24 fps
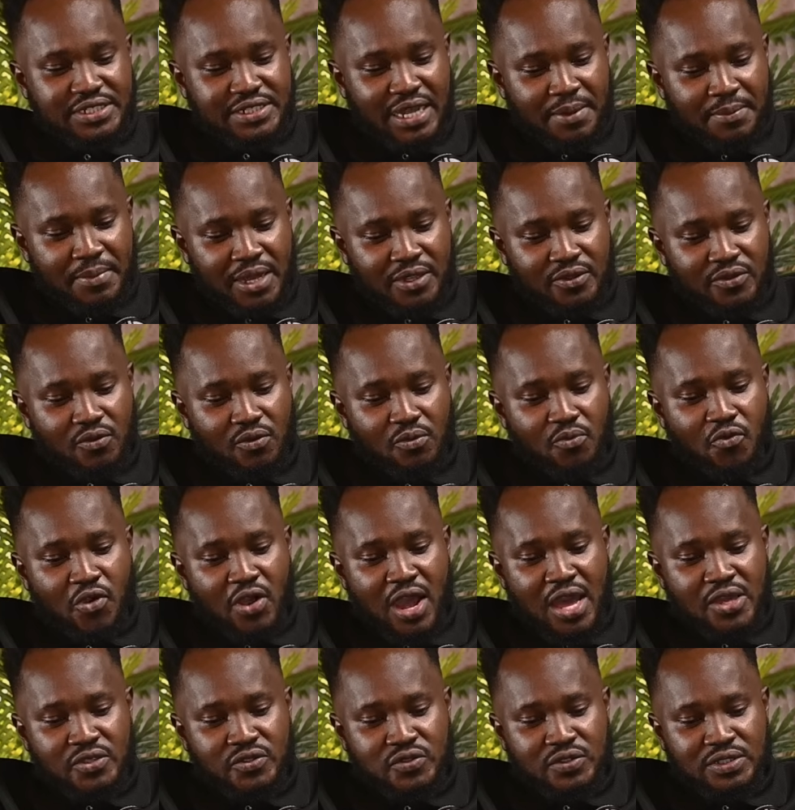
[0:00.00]
Jamano.
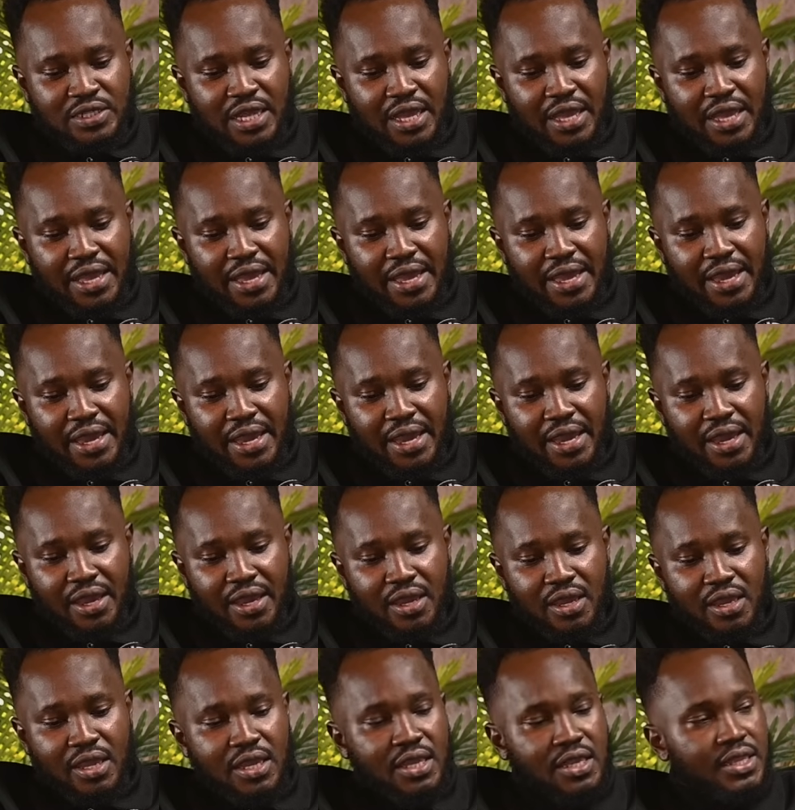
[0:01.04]
One sooner
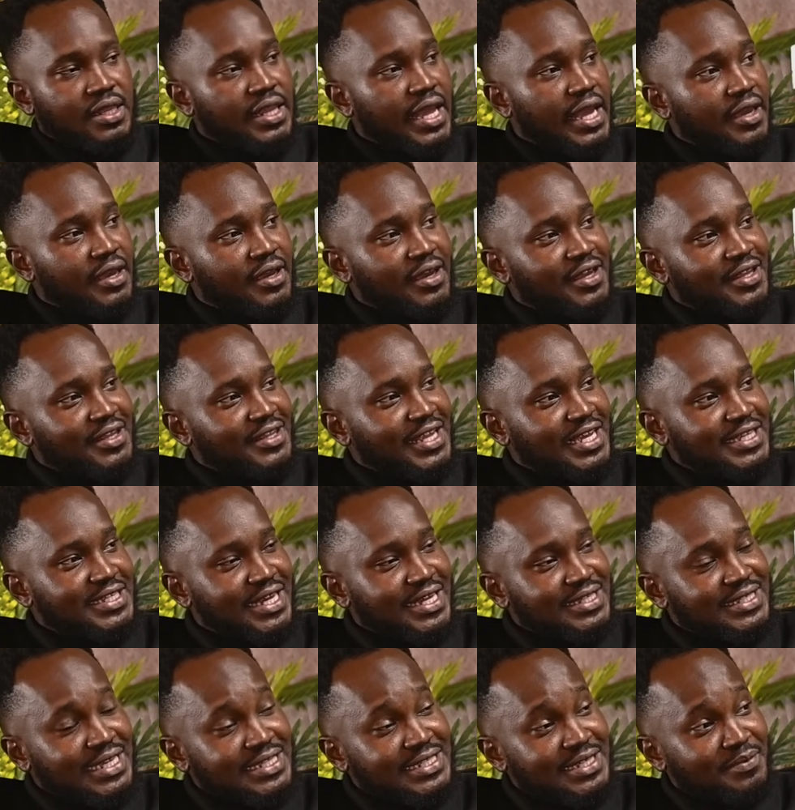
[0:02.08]
like
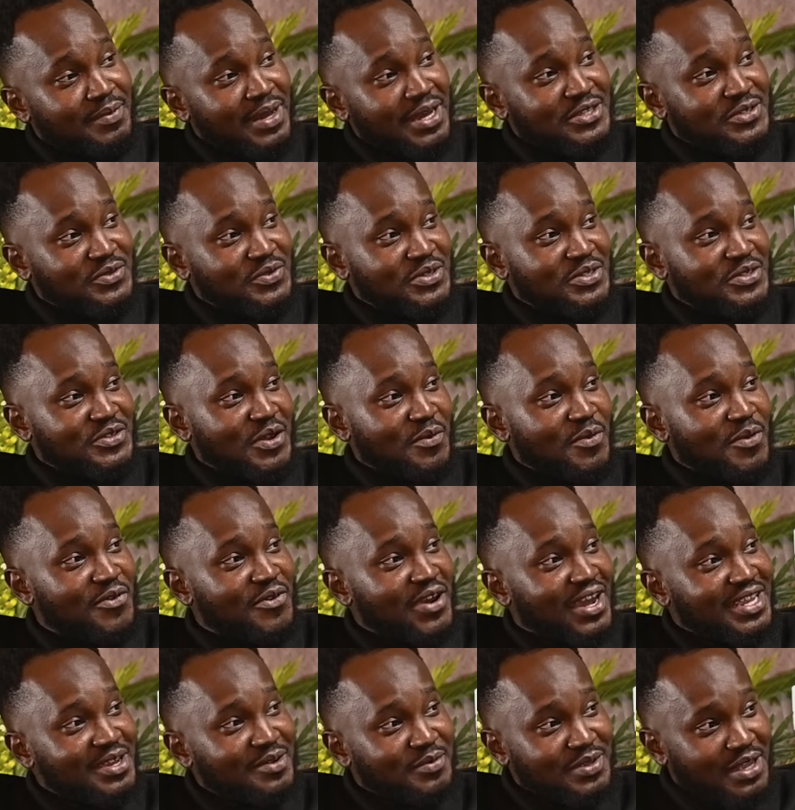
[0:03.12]
National Science and Mass Quiz, you're more
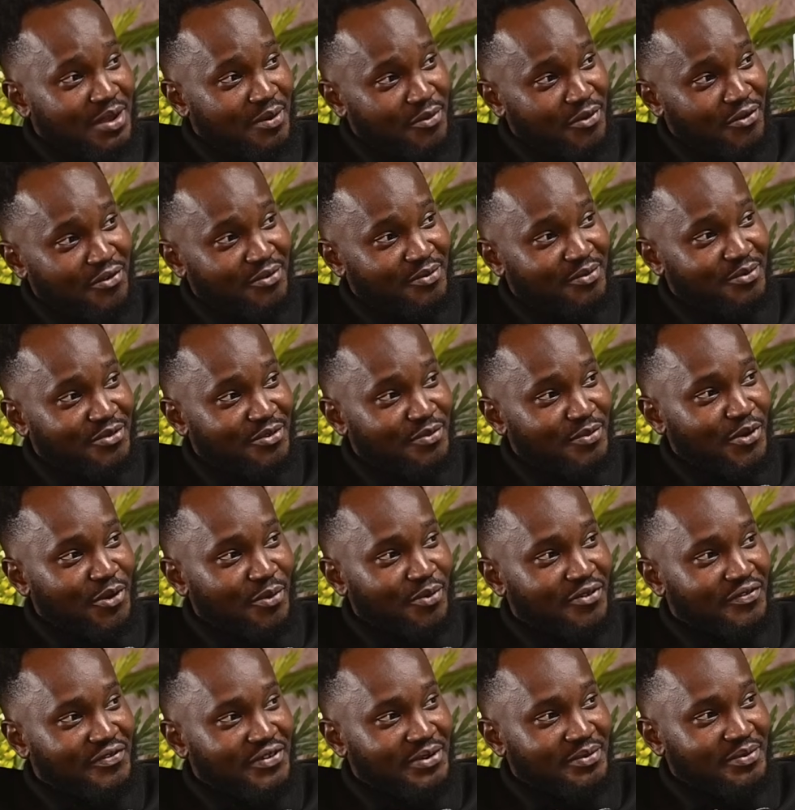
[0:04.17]

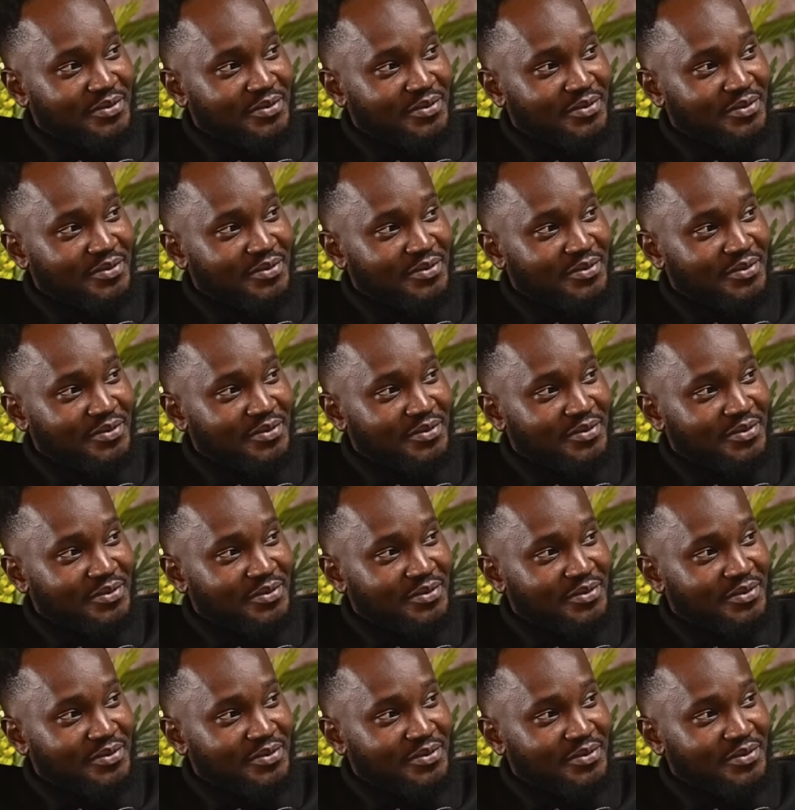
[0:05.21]
moving.